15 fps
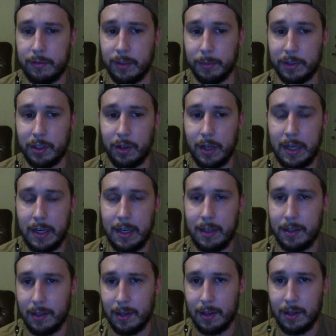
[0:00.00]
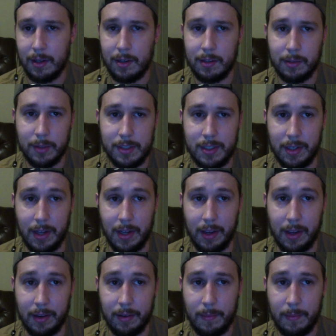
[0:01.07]
3. What's
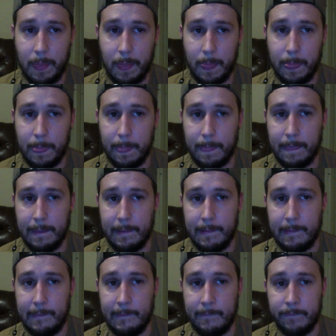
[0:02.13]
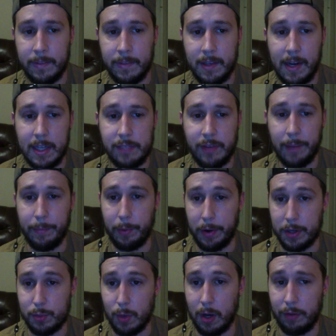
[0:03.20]
today? Today's February
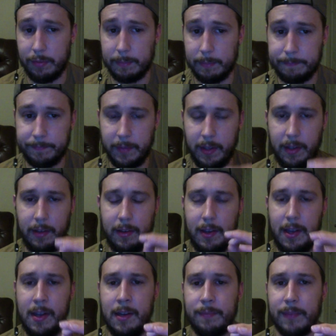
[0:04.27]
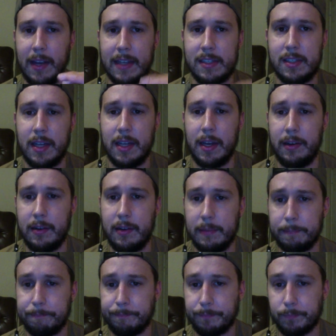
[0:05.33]
12th. I said
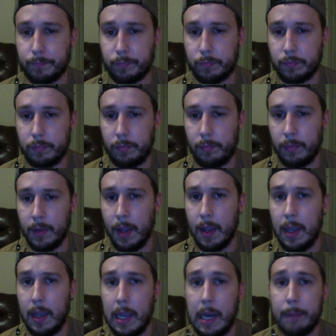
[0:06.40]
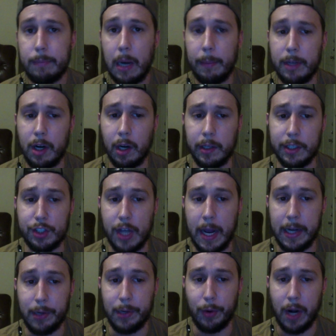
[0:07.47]
probably early
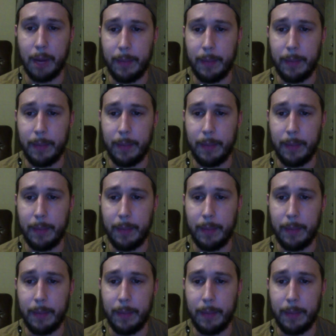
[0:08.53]
January I made a